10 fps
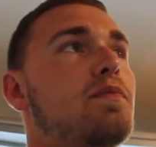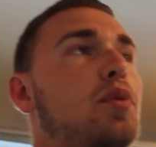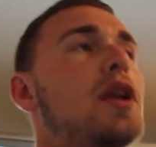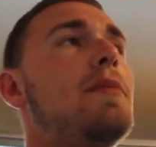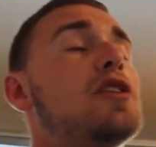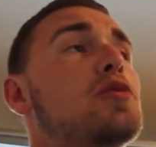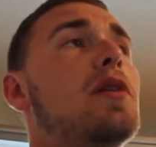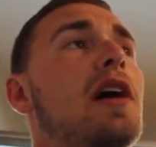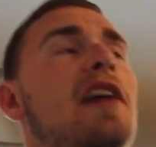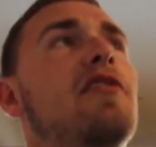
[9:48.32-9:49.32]
pretty much
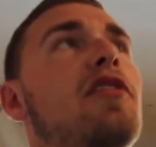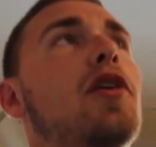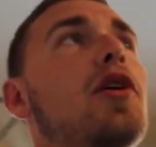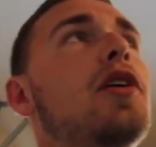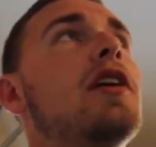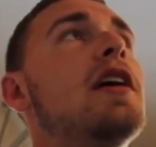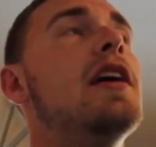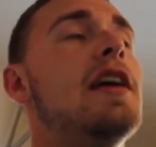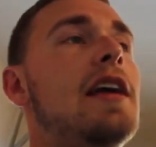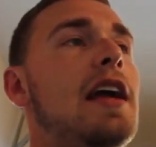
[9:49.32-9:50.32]
what I've heard
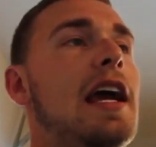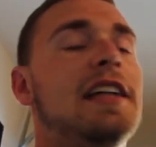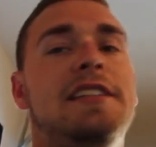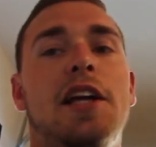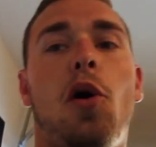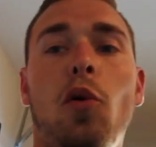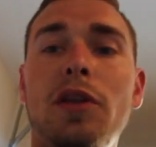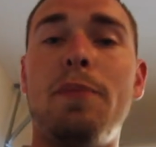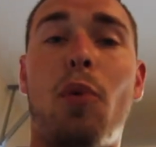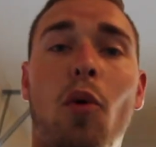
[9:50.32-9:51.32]
is the
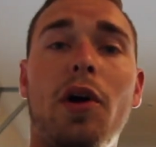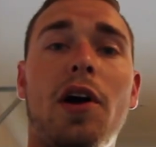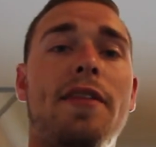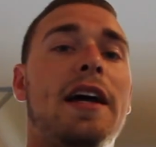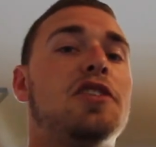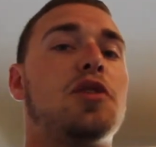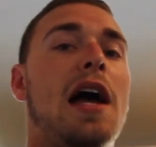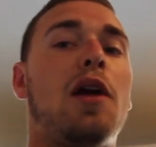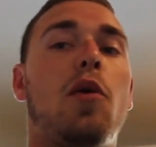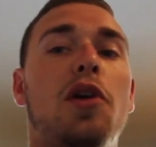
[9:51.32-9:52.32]
only point on that
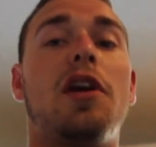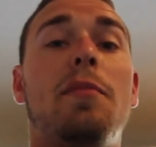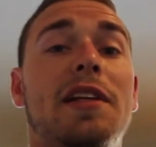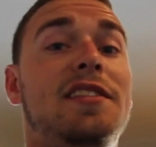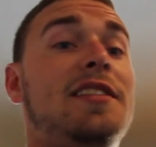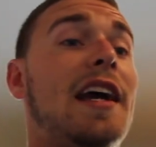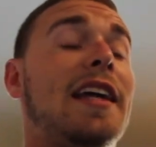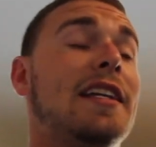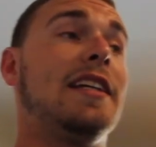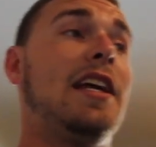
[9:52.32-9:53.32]
track where you're going to be in
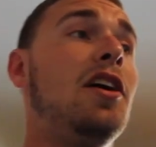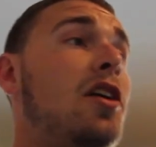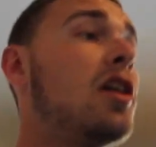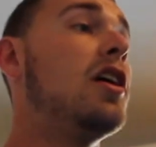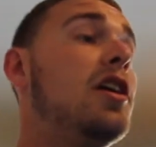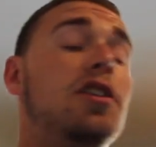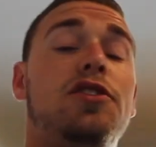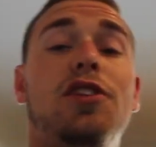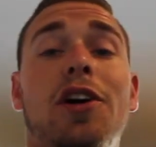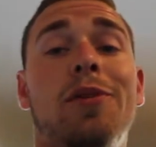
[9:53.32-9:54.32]
second gear.
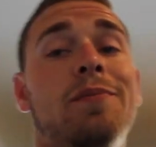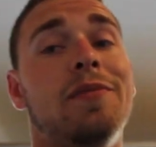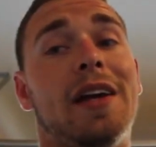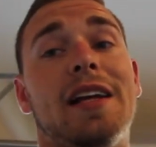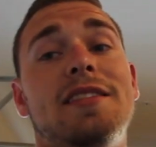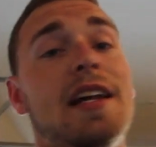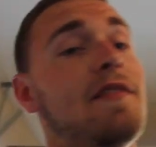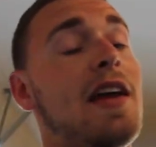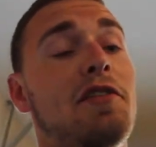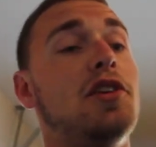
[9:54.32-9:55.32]
So, like I said,
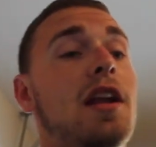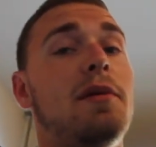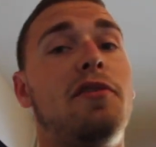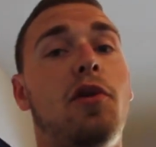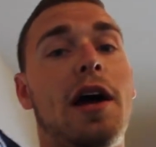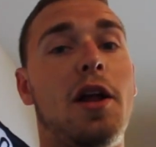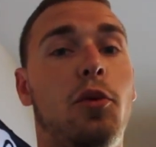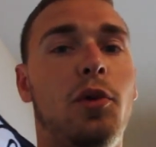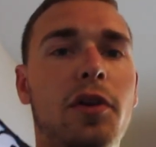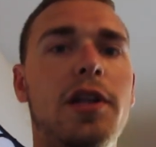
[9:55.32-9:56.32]
I've never done it before. I
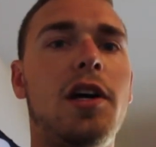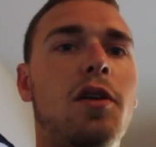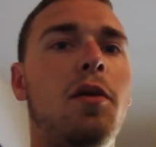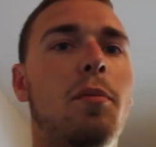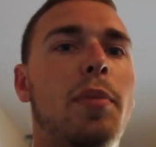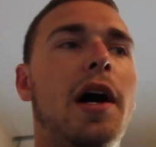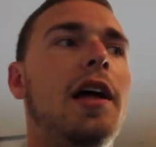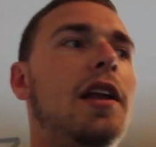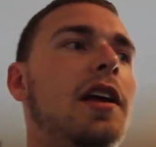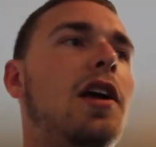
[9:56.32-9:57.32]
don't really know,
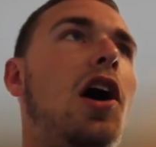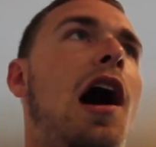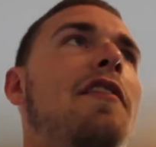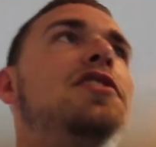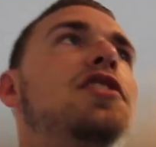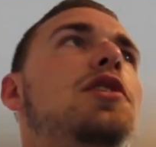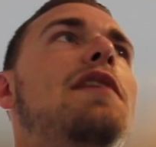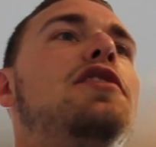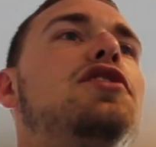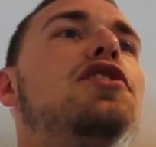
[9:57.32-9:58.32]
but obviously you
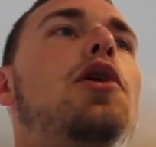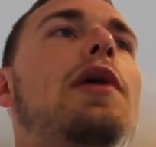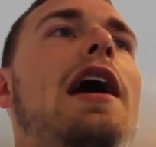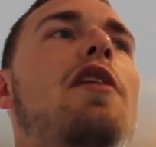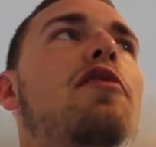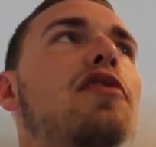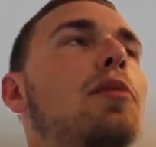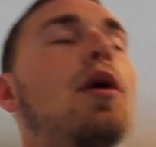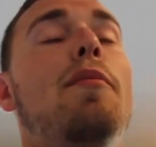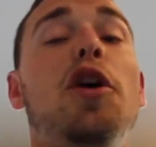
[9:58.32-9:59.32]
have to slow down
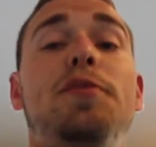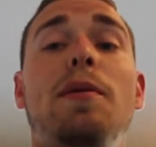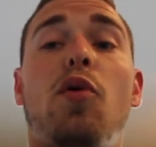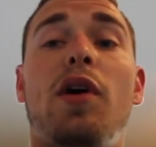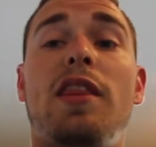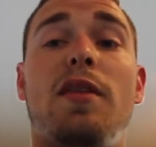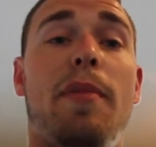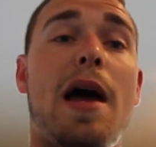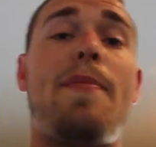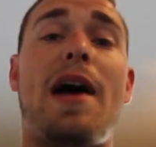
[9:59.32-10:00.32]
from what most people hit the
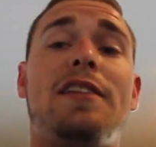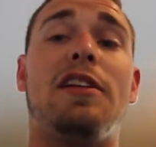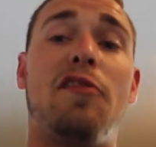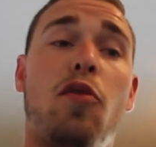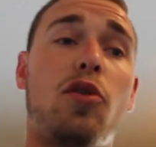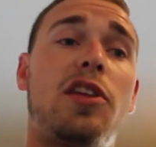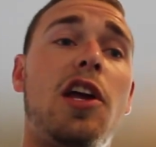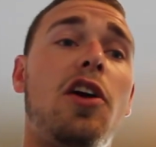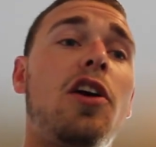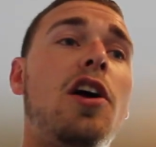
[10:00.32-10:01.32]
bypass in 4th
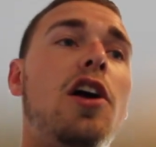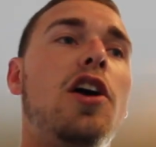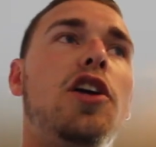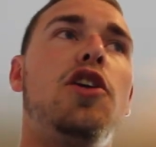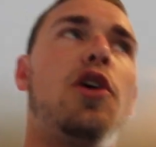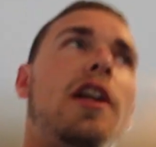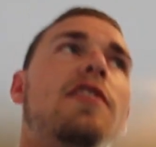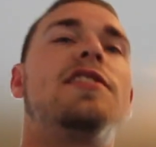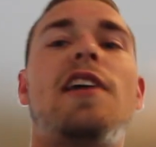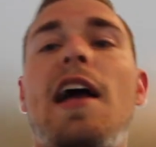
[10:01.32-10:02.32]
gear. You're hitting
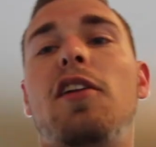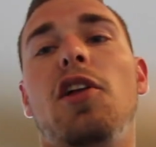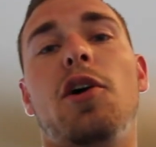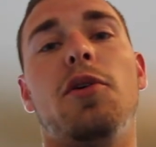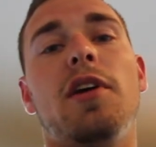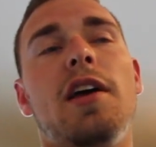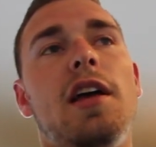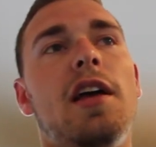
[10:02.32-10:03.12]
the cyclone